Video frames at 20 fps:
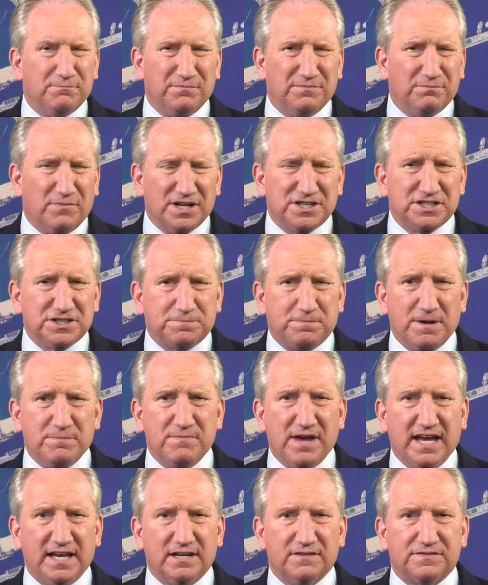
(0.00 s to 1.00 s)
Much has
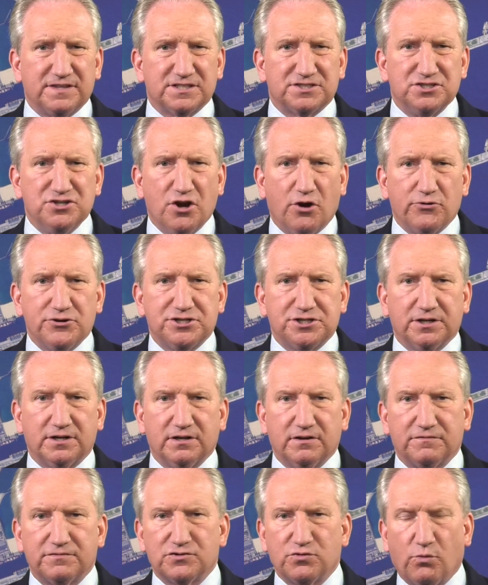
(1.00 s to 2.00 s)
been made of this
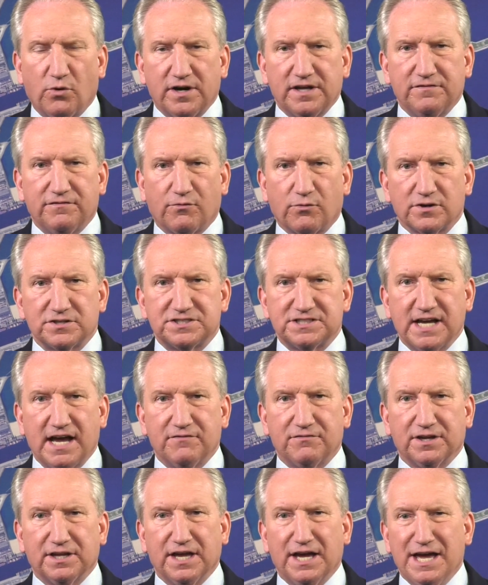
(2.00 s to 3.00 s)
notion of
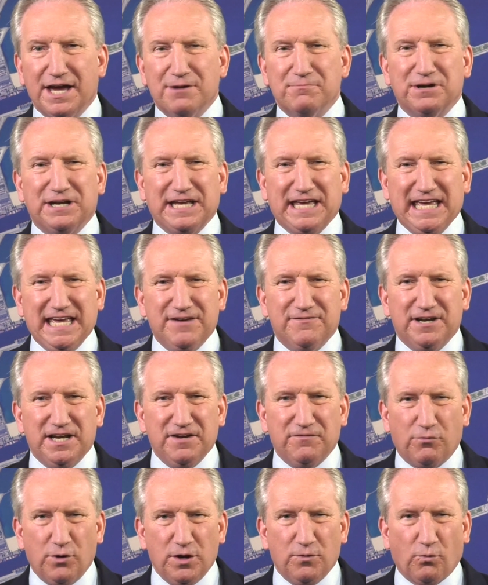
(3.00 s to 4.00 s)
24/7, but even
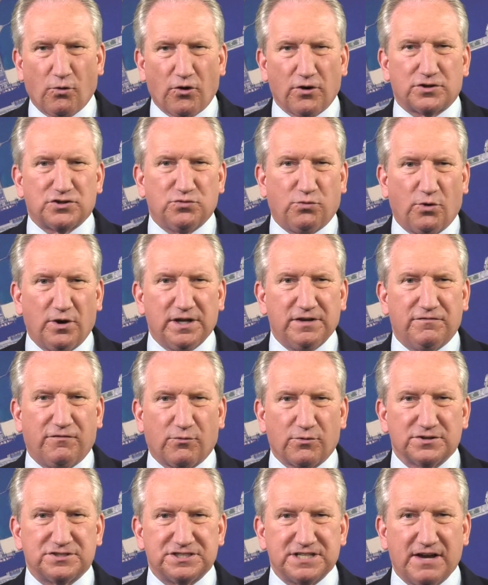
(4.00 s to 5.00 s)
if we work
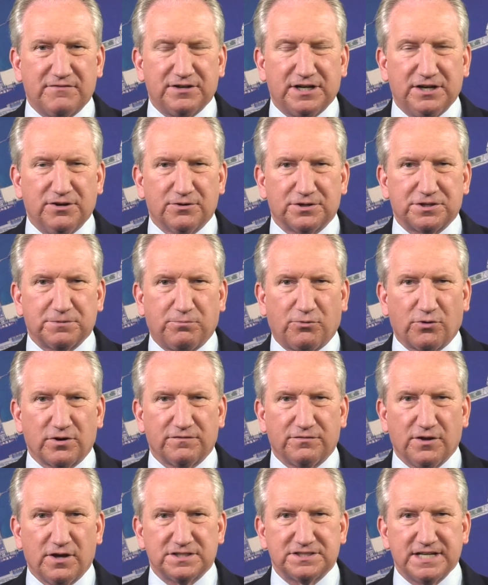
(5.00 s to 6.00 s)
24/7 here at the Port
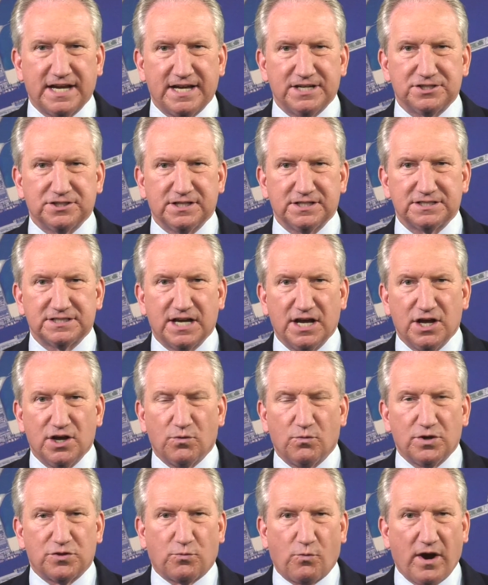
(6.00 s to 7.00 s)
of Los Angeles,
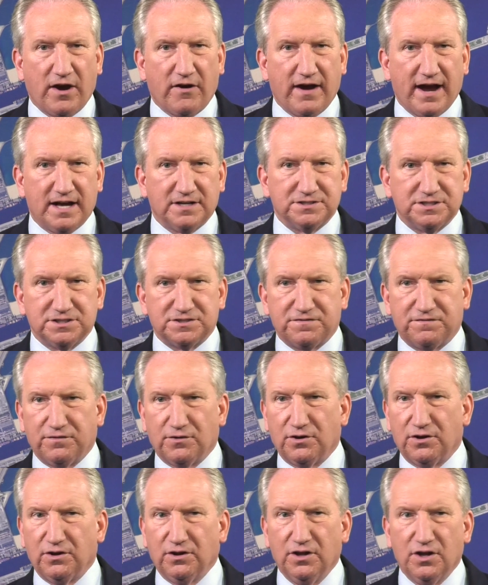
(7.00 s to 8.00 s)
with warehouses
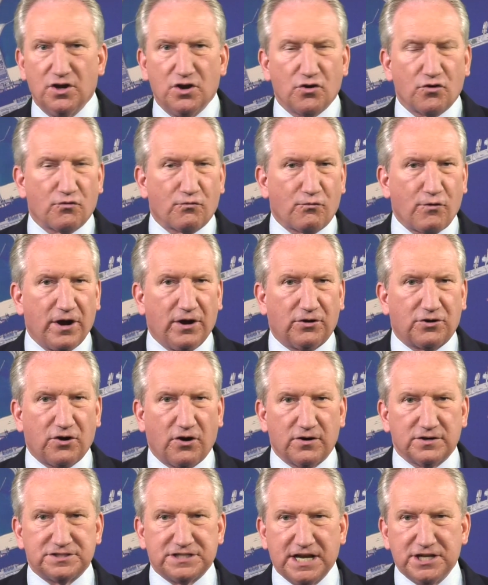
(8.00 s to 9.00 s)
full, rail
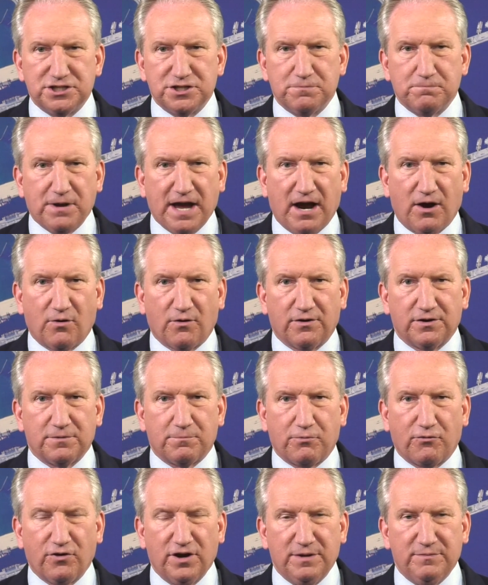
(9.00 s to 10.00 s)
cars engine power at a
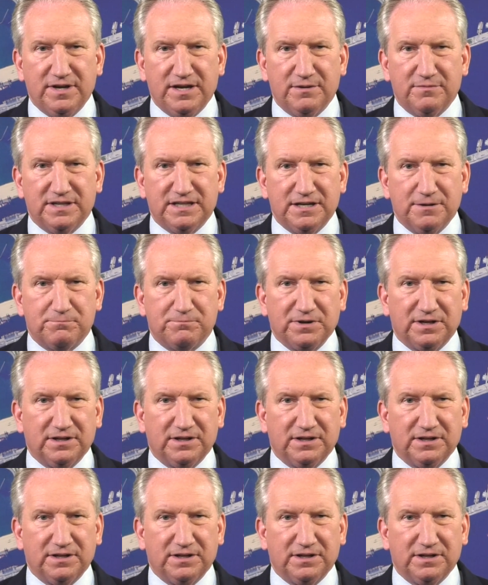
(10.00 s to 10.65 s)
premium, and the